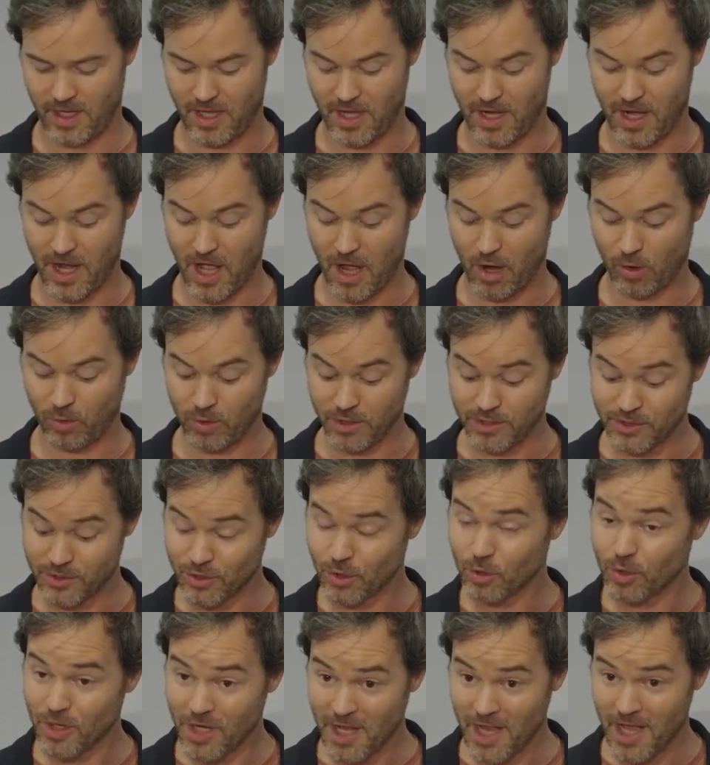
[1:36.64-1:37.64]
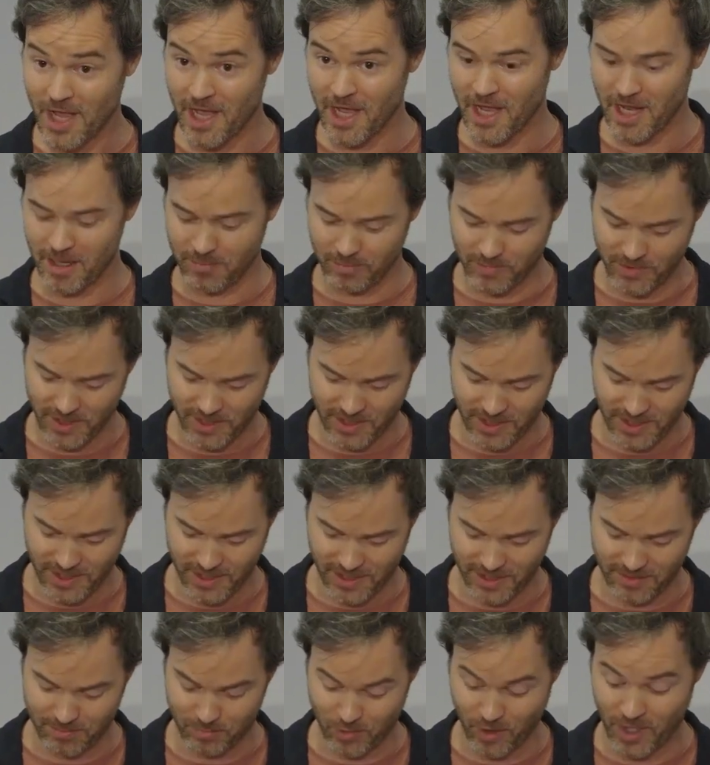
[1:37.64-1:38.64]
Now, it so came
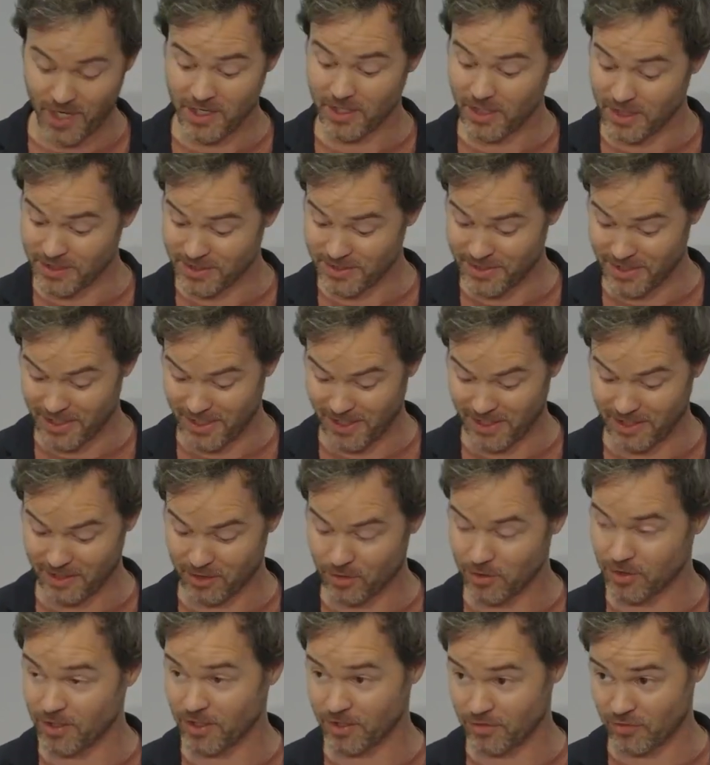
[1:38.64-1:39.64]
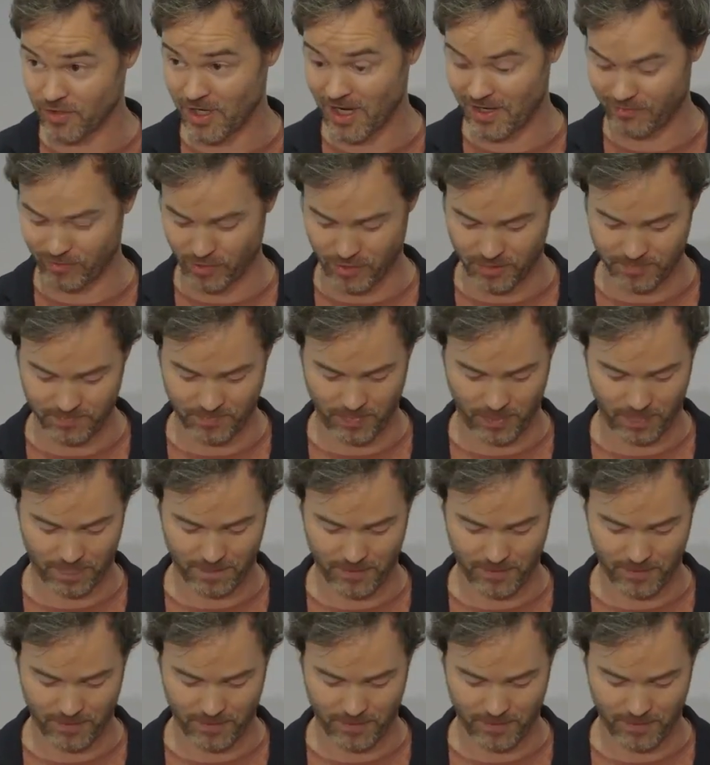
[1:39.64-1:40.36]
that Brian got sick and could not travel,